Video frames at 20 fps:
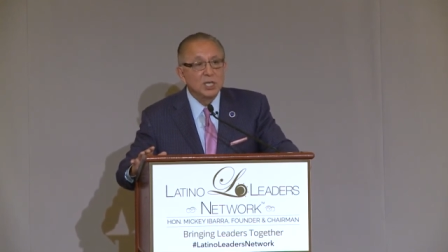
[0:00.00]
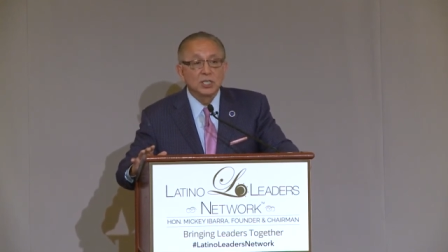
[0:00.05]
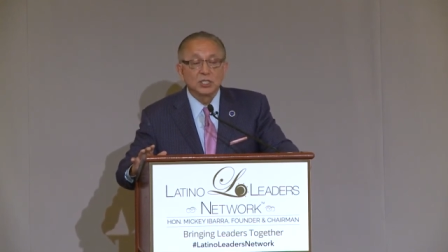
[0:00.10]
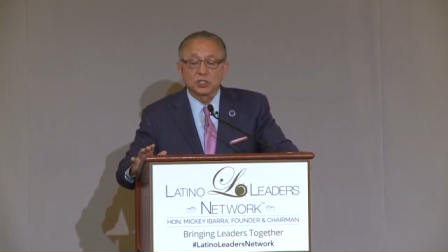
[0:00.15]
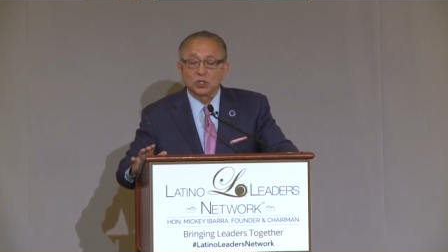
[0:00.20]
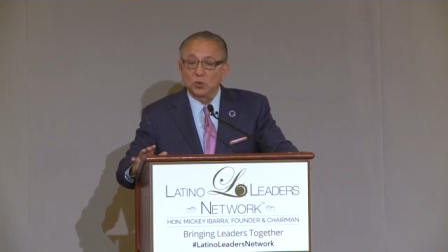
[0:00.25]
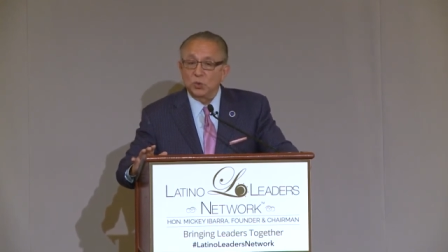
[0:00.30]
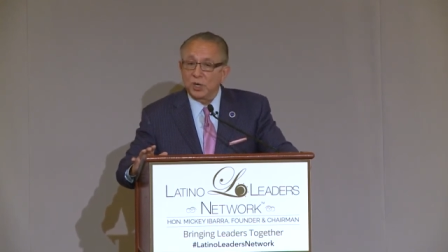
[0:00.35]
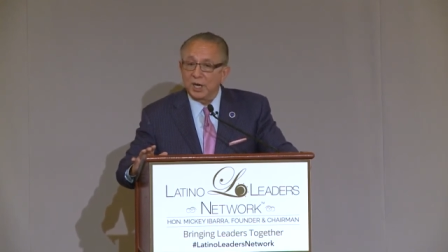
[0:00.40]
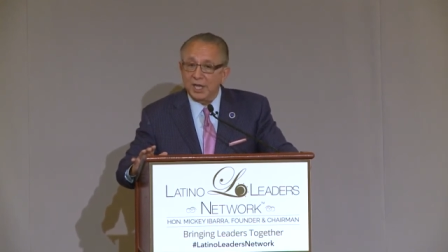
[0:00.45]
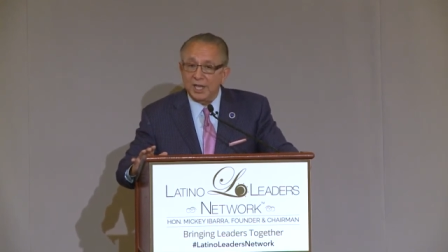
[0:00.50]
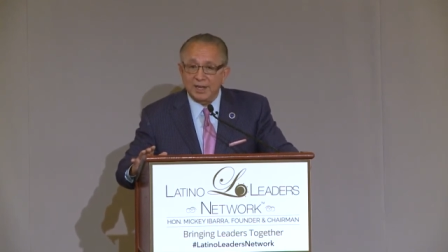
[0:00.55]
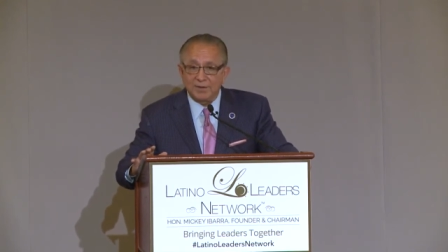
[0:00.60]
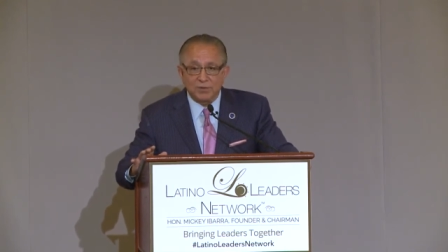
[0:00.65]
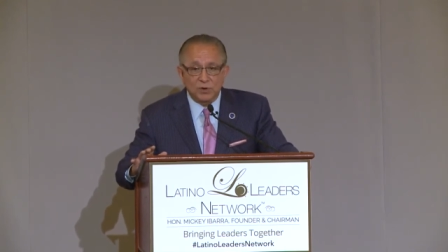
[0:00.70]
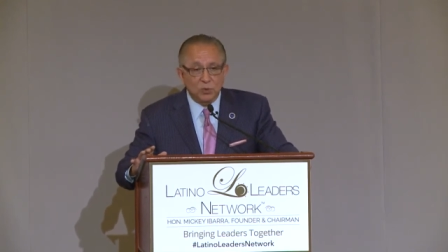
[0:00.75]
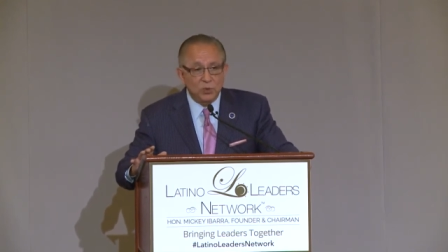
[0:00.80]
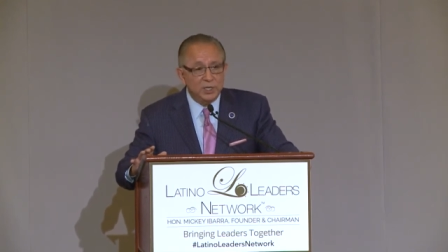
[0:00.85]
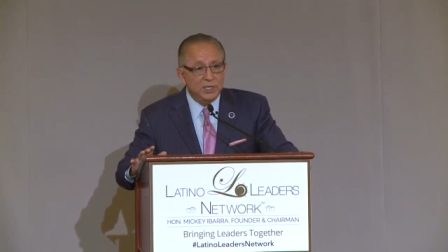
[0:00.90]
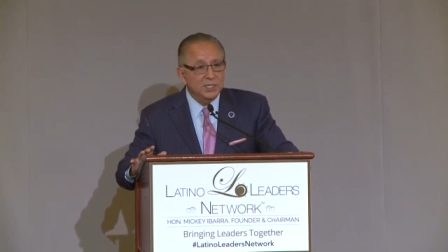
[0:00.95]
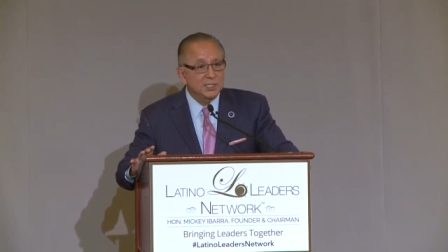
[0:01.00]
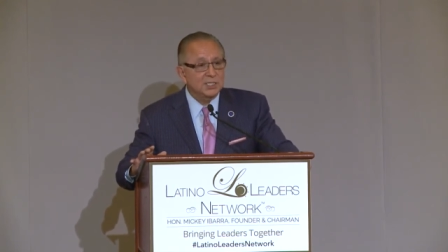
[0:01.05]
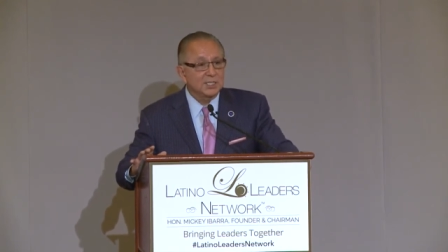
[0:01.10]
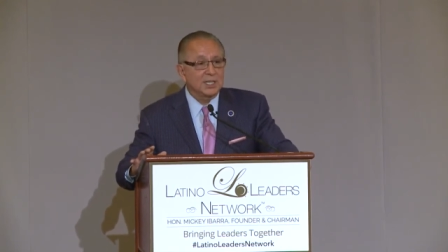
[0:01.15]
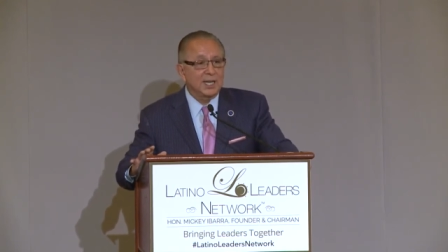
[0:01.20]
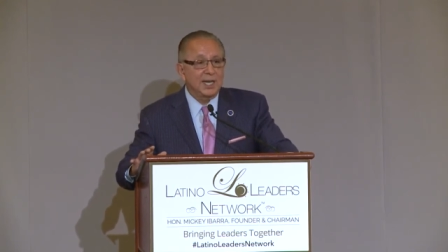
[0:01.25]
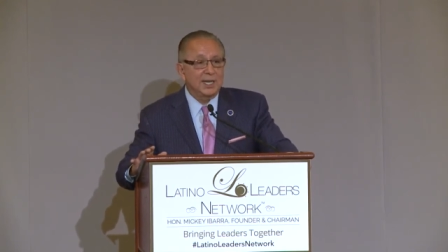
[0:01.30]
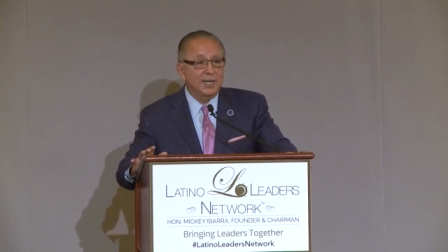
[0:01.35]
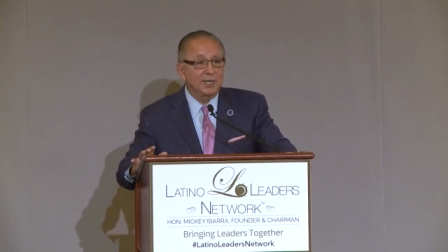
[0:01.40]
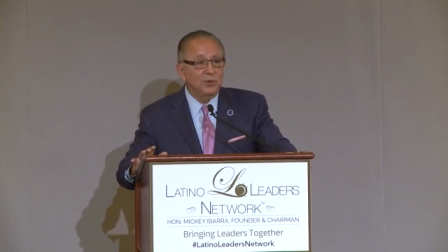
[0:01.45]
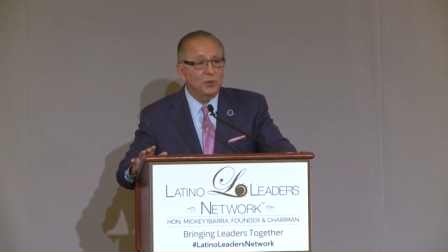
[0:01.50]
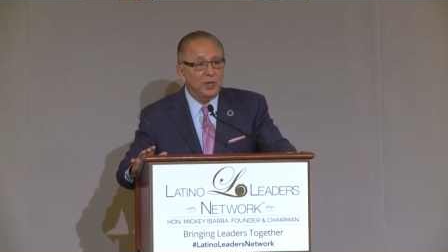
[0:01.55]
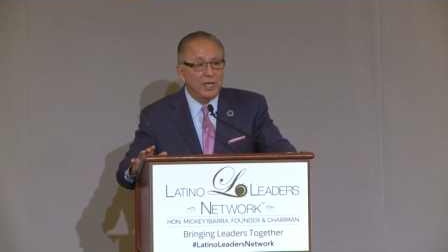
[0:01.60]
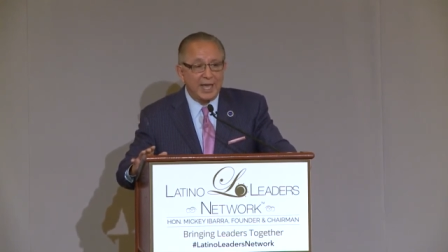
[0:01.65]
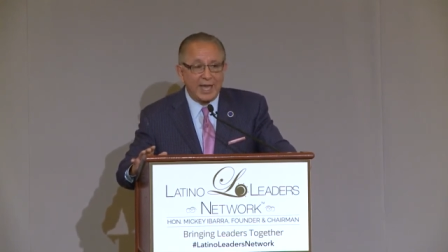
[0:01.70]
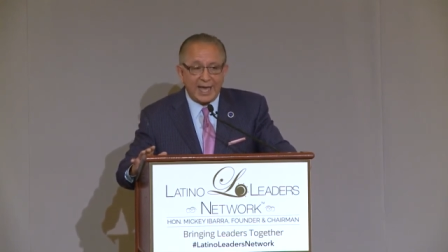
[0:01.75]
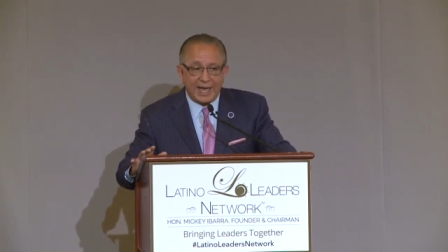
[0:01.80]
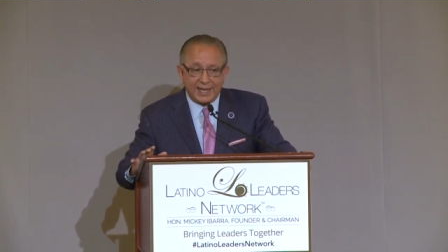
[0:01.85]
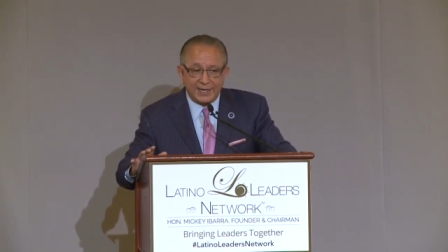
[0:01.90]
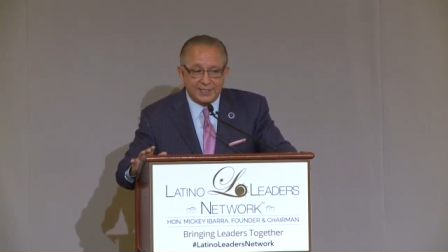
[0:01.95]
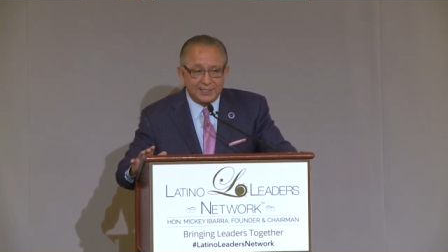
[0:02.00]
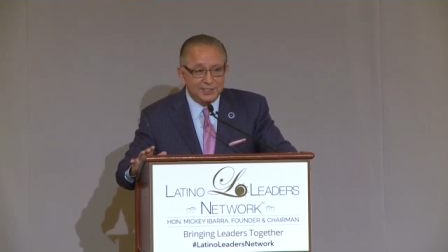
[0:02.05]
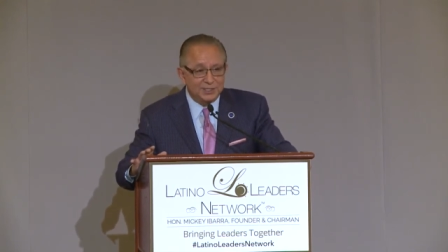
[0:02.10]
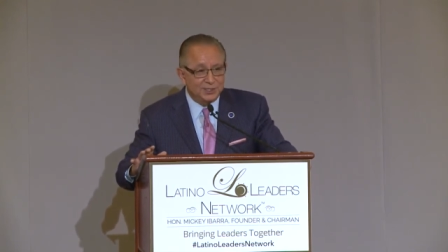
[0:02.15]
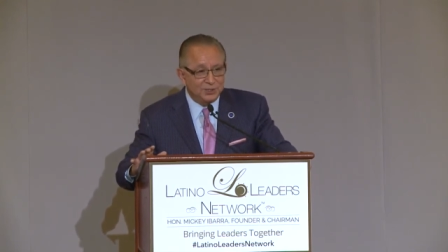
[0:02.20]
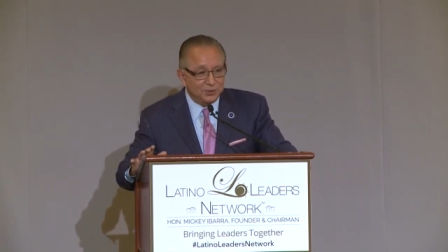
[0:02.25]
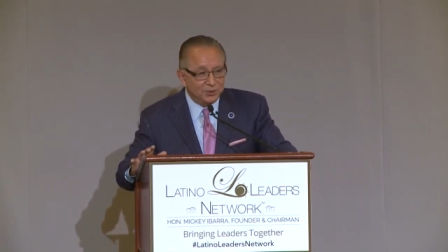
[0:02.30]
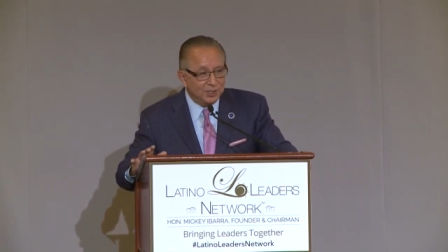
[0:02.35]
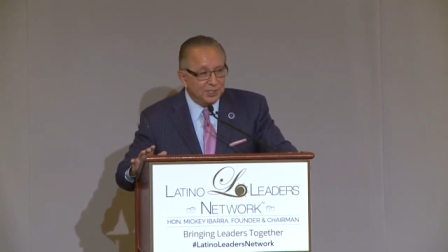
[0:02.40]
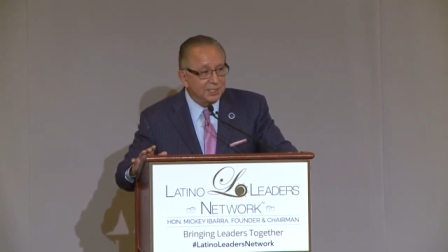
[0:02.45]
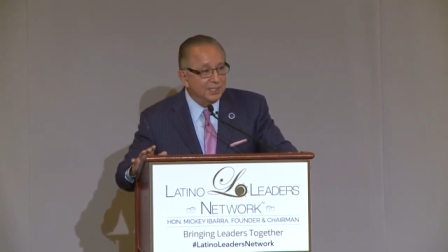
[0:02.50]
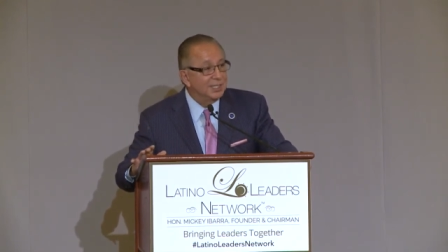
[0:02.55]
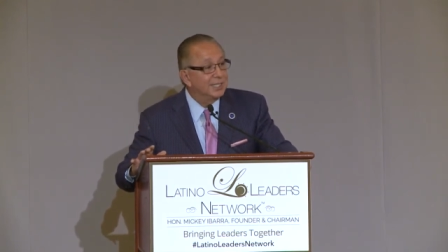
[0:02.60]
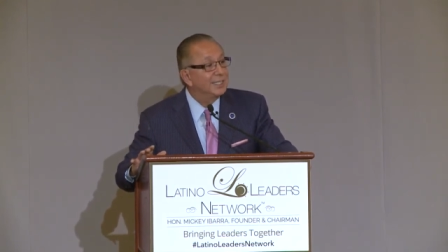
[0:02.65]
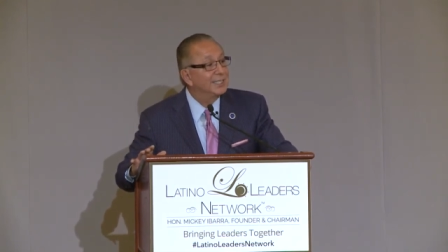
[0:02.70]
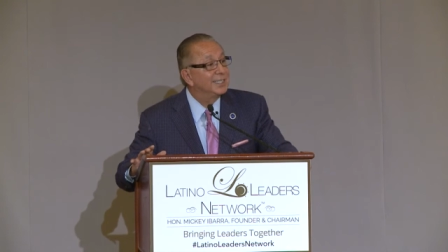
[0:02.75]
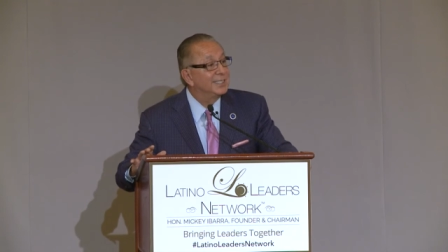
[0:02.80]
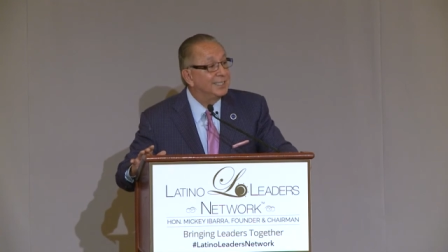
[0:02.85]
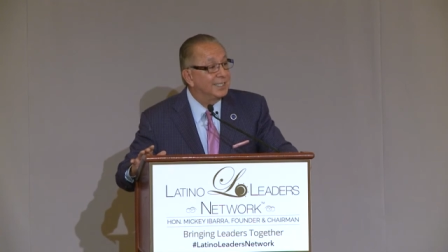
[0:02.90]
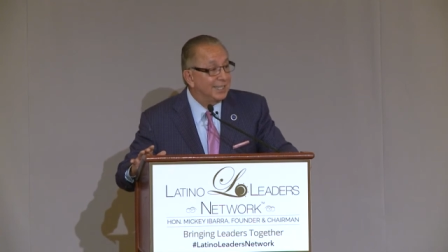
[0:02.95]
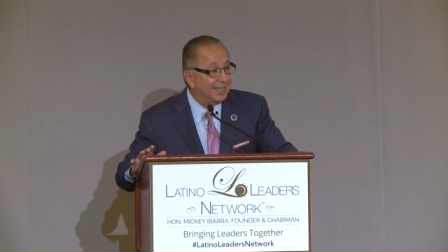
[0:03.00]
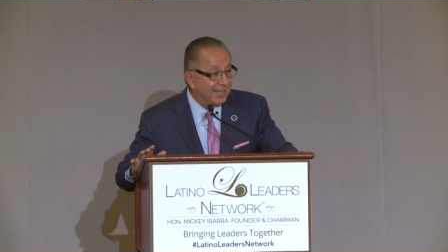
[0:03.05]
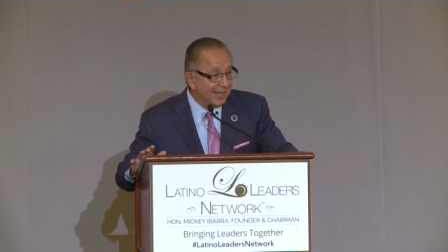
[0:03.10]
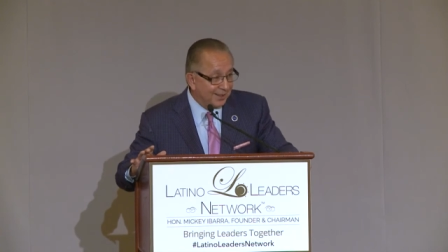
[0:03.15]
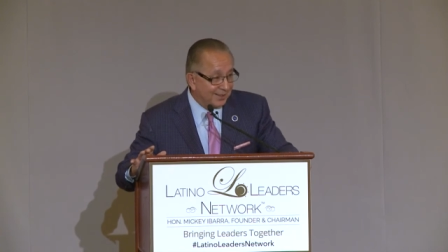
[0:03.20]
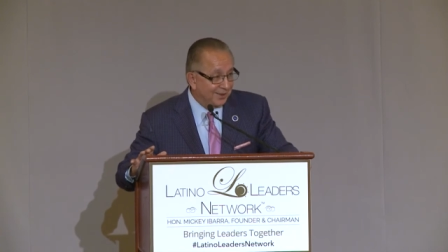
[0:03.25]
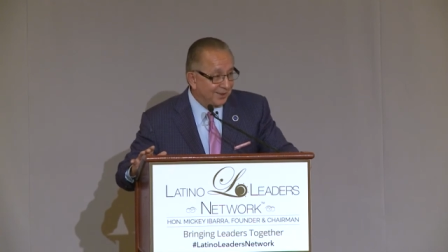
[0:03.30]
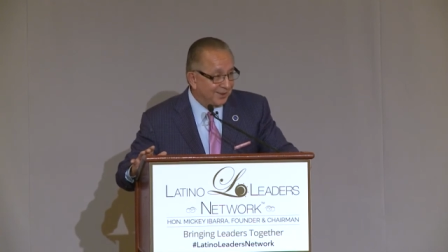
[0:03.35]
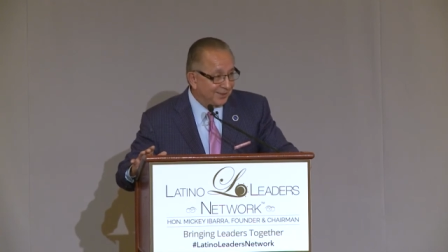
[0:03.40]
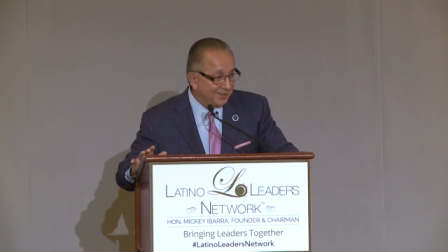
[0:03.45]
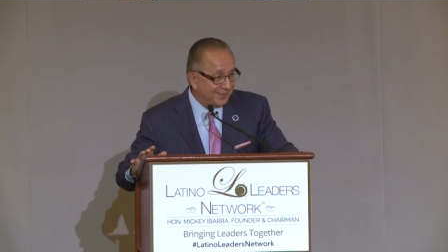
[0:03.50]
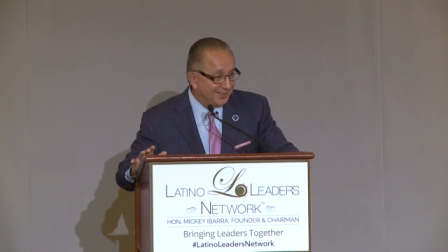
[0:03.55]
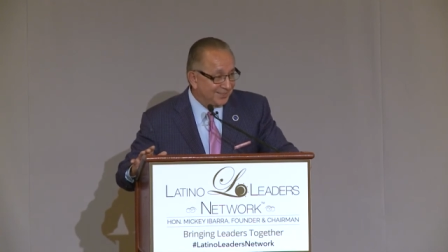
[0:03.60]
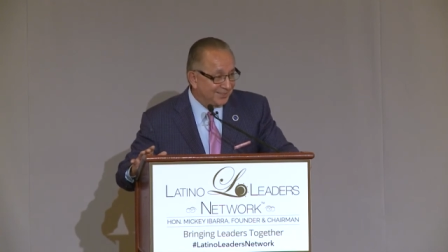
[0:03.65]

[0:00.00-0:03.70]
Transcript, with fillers: So, whatever we decided, we had to do it together.